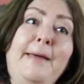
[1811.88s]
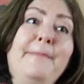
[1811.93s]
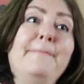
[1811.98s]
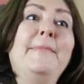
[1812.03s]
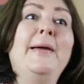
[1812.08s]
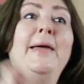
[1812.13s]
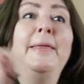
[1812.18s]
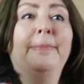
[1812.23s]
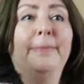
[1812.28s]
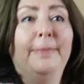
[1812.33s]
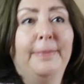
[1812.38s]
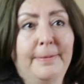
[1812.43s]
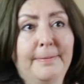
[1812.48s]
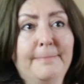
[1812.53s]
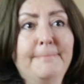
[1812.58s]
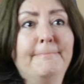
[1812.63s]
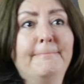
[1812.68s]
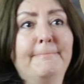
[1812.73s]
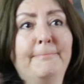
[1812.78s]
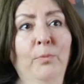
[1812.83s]
and I met
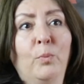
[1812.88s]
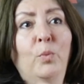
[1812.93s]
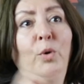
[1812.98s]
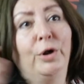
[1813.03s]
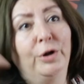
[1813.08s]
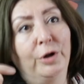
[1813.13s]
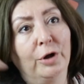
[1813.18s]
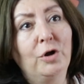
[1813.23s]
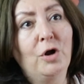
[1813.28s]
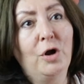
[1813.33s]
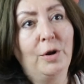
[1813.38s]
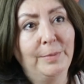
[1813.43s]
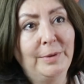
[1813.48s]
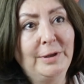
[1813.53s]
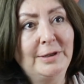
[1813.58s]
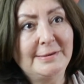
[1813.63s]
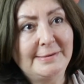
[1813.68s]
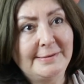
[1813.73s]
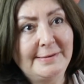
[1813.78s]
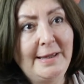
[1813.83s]
worker
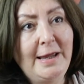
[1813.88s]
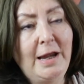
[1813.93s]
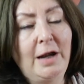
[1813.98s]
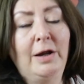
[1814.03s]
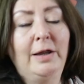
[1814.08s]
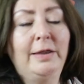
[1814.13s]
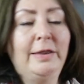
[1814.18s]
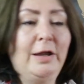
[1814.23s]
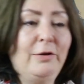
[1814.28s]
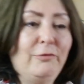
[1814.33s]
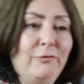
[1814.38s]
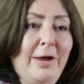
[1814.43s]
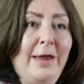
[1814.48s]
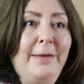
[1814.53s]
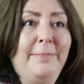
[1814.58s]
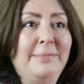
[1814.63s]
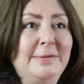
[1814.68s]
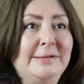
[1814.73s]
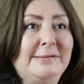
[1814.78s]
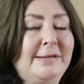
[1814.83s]
communist there and they
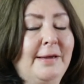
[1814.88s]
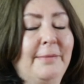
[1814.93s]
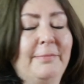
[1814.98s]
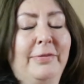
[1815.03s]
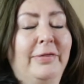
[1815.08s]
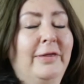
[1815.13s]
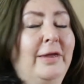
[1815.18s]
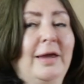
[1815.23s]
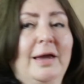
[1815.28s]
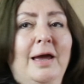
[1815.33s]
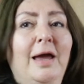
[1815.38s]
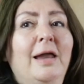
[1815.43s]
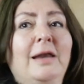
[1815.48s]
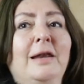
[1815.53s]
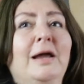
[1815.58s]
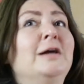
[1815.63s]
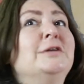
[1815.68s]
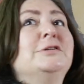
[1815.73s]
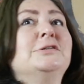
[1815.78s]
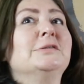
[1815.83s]
read me something
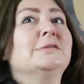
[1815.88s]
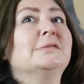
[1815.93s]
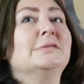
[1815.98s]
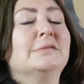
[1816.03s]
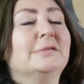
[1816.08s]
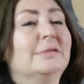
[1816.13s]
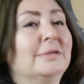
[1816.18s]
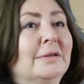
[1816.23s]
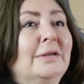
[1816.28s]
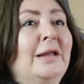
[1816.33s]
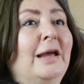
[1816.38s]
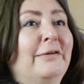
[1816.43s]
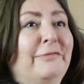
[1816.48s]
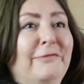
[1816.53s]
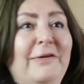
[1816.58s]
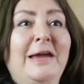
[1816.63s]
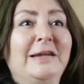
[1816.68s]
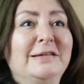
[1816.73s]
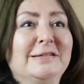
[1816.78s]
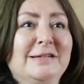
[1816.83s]
and I just
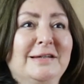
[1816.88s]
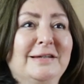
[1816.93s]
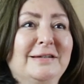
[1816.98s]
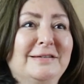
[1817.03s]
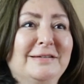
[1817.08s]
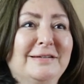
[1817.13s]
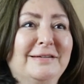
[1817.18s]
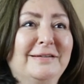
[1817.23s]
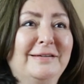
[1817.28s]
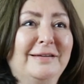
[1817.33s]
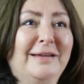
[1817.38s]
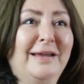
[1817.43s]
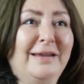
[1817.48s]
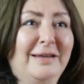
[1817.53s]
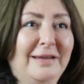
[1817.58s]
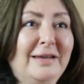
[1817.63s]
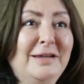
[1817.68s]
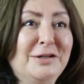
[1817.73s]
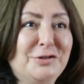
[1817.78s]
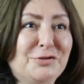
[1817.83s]
like fainted
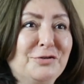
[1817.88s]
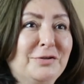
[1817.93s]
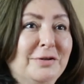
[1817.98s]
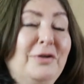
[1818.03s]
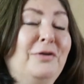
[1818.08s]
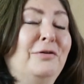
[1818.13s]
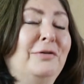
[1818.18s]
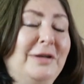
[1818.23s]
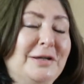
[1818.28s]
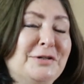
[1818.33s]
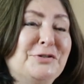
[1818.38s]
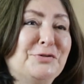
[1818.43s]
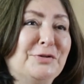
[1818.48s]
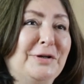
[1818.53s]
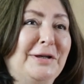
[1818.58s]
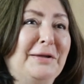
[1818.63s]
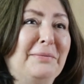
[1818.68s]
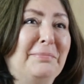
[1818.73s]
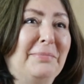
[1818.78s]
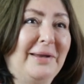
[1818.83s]
like literally not
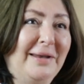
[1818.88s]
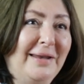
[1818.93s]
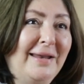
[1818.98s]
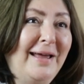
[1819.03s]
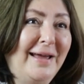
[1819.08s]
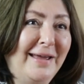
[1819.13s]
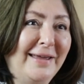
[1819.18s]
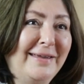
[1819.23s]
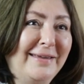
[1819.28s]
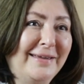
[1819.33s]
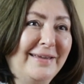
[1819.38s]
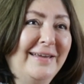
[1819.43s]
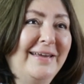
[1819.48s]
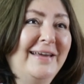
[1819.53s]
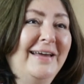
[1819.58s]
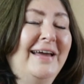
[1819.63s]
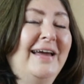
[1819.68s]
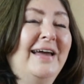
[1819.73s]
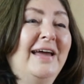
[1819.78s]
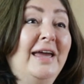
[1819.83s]
literally but
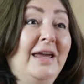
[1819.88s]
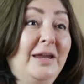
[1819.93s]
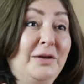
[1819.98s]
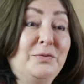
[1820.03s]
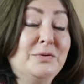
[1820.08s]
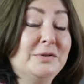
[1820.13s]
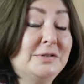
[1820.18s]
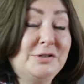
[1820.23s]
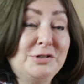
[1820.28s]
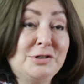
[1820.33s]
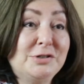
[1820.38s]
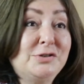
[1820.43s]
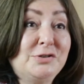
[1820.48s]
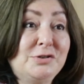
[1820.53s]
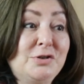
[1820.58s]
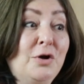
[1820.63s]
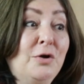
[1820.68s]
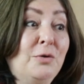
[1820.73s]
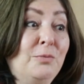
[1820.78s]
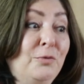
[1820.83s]
like it was
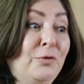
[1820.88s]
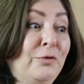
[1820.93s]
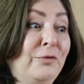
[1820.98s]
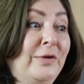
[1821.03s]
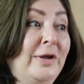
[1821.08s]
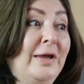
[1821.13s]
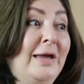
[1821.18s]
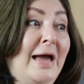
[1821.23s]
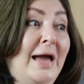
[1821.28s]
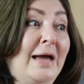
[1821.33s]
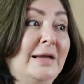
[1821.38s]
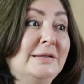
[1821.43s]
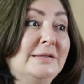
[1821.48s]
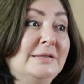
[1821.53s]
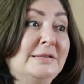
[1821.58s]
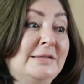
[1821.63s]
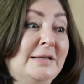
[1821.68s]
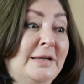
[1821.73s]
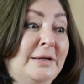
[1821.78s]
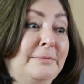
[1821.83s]
just so moving
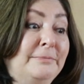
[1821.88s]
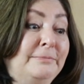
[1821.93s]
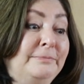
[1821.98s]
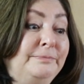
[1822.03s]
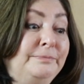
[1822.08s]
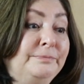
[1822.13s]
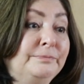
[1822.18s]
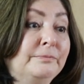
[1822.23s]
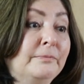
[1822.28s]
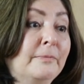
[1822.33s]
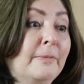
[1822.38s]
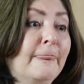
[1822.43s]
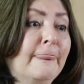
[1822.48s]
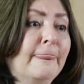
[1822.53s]
and um,